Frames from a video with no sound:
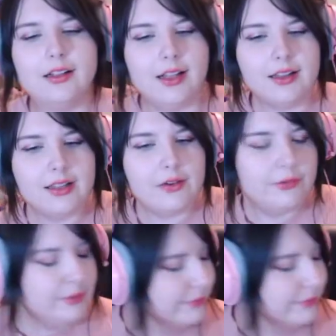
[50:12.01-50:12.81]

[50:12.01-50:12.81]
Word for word: I love them.